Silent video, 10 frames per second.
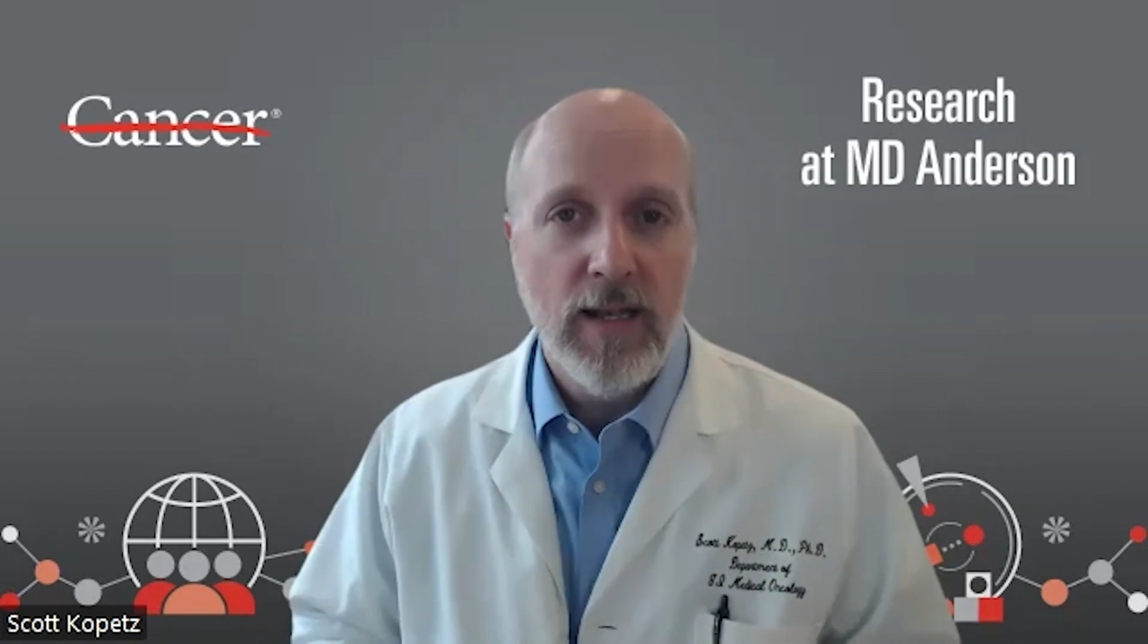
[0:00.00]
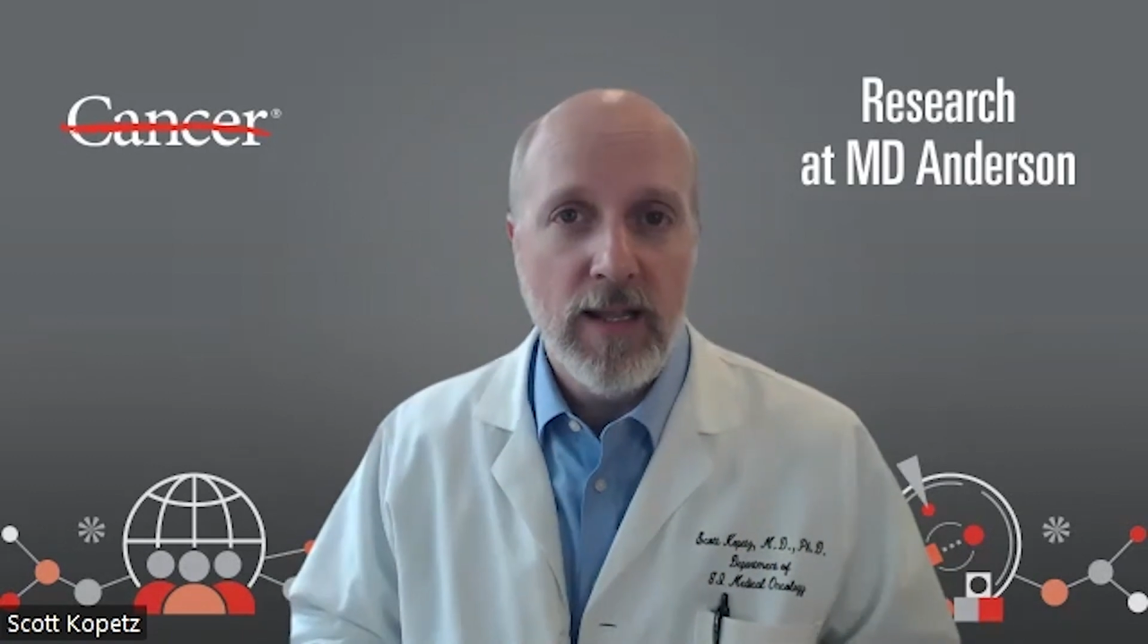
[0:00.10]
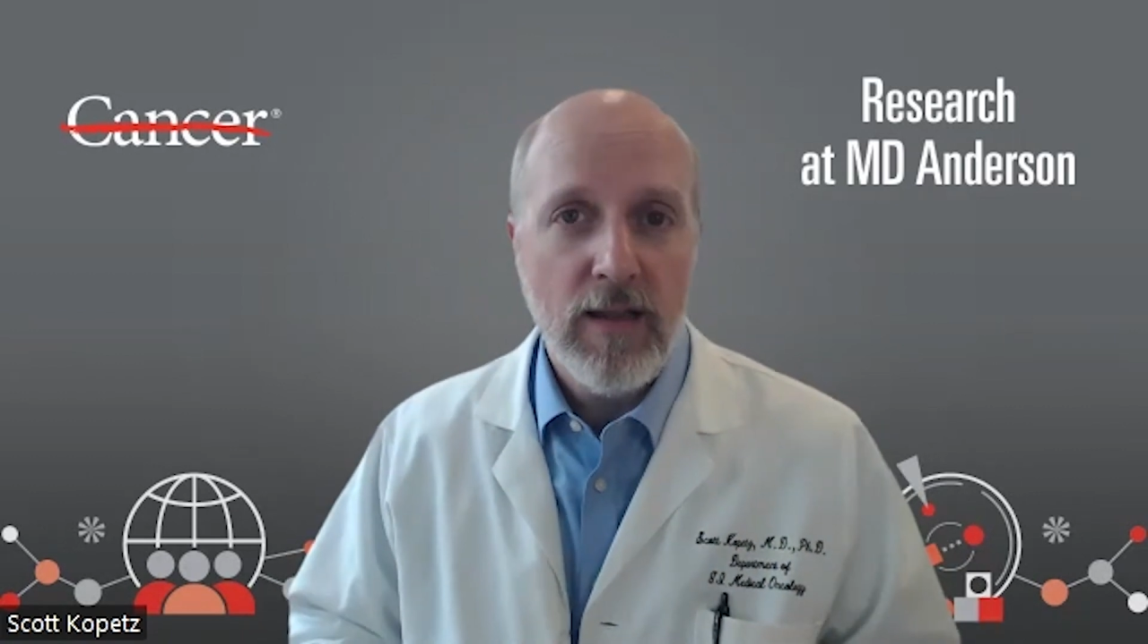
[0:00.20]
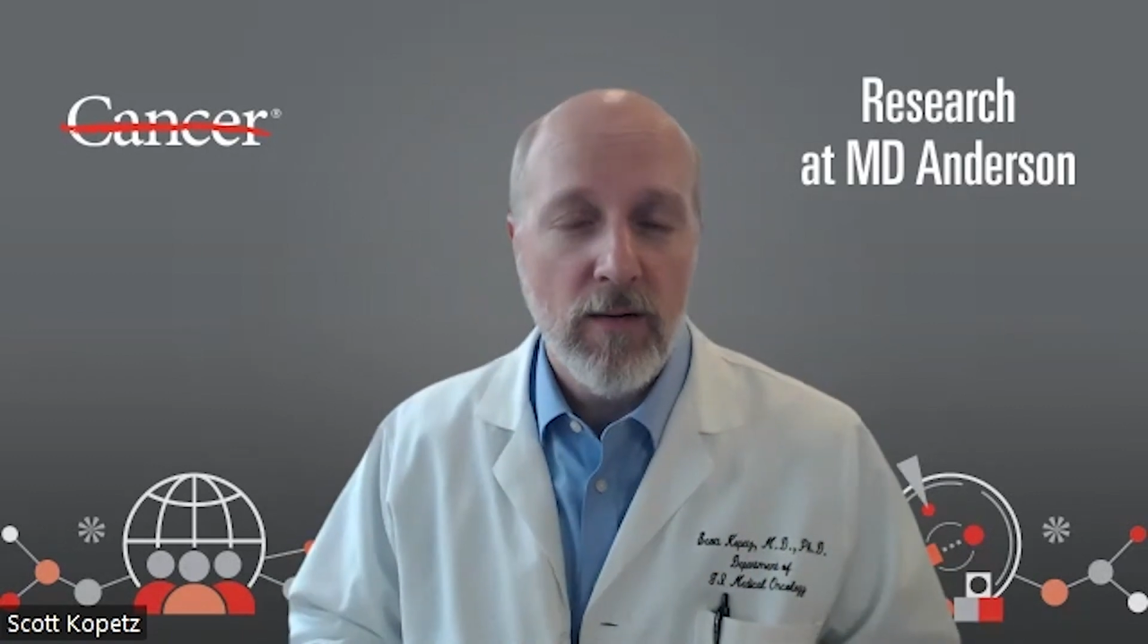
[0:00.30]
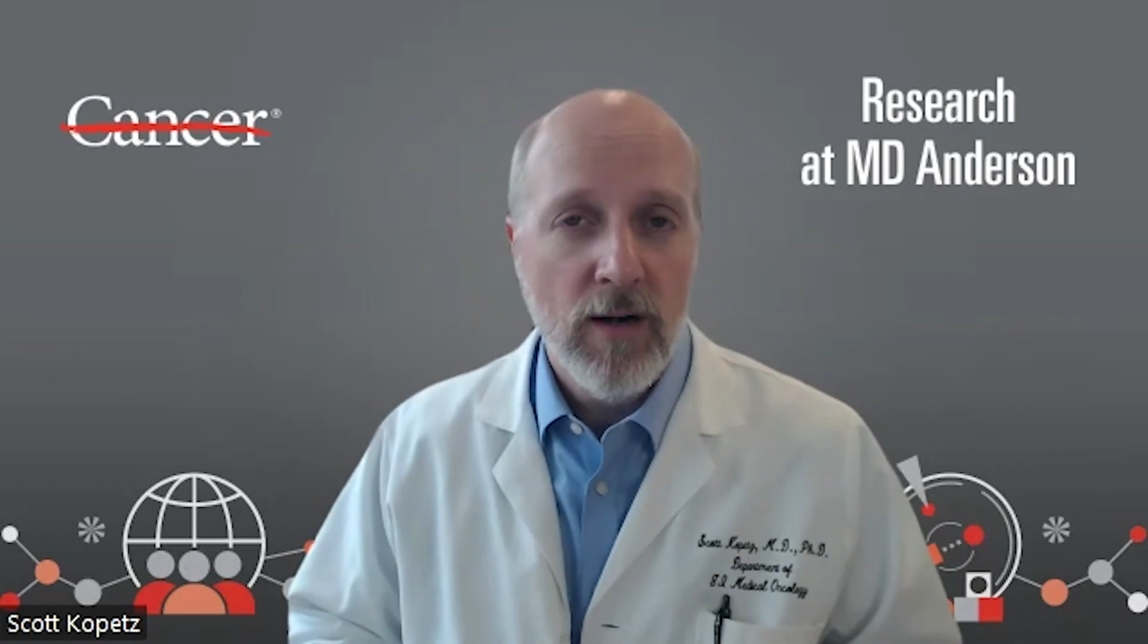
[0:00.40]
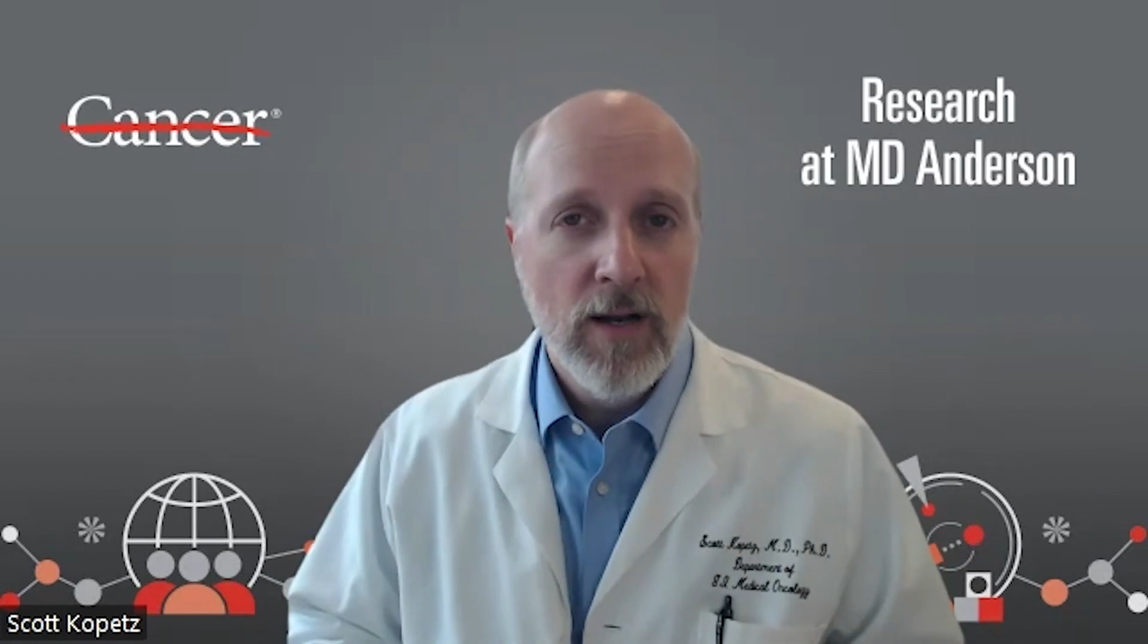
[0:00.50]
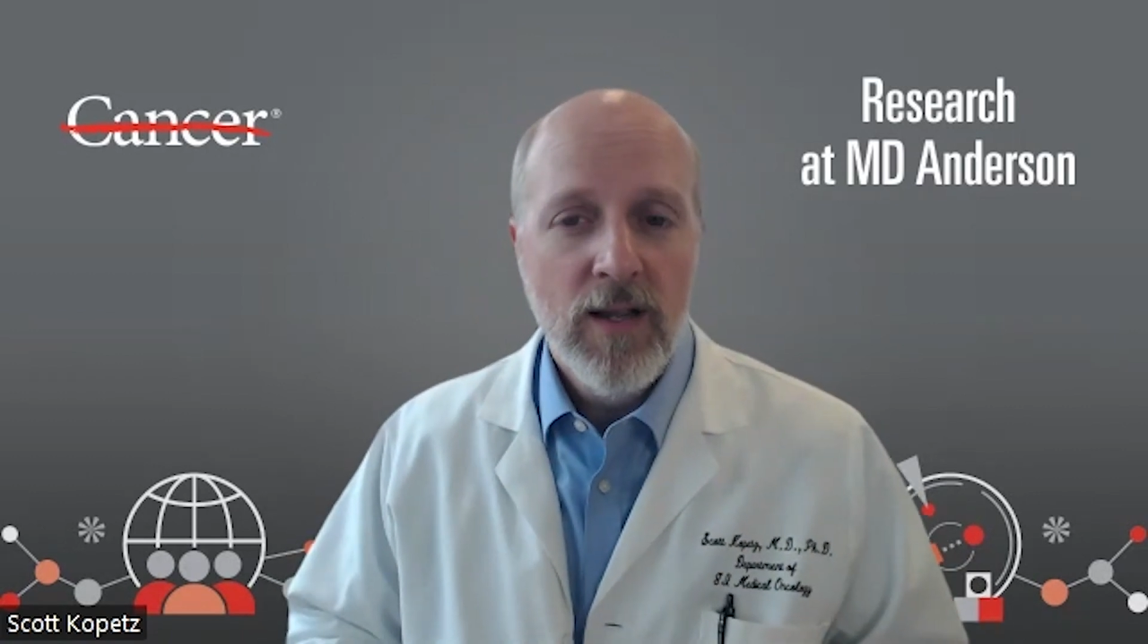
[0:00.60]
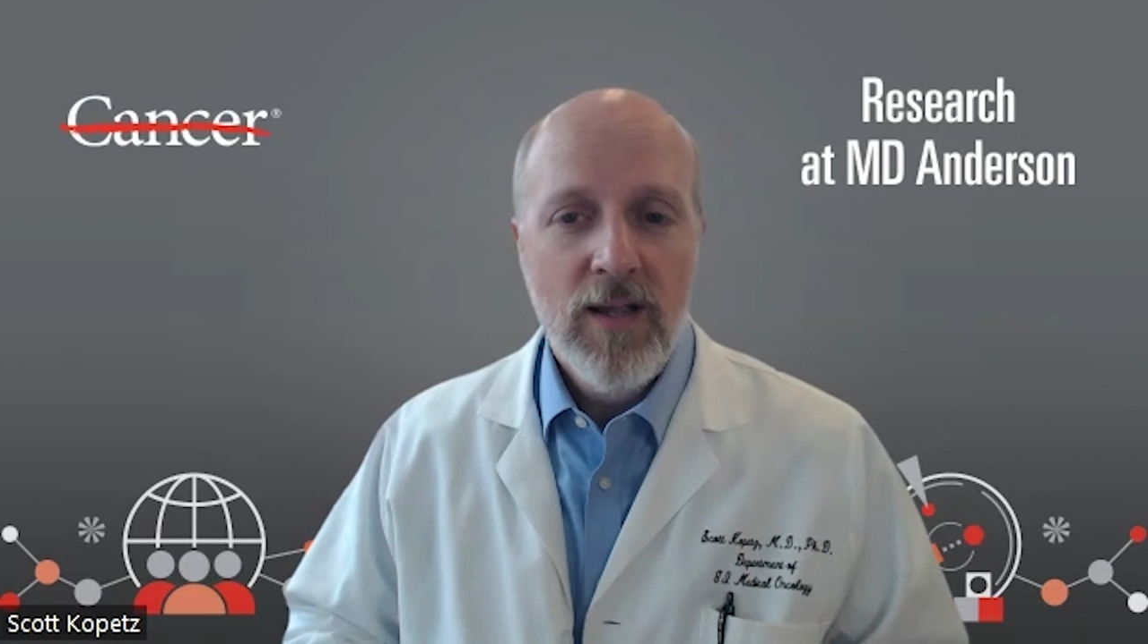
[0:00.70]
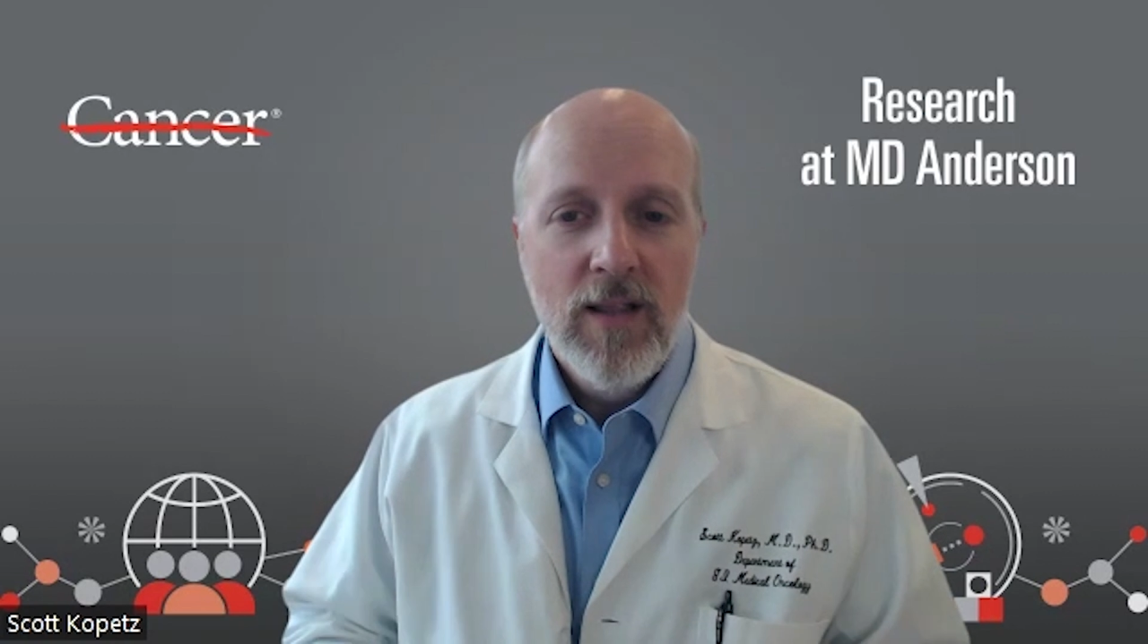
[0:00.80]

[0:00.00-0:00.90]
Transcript: linker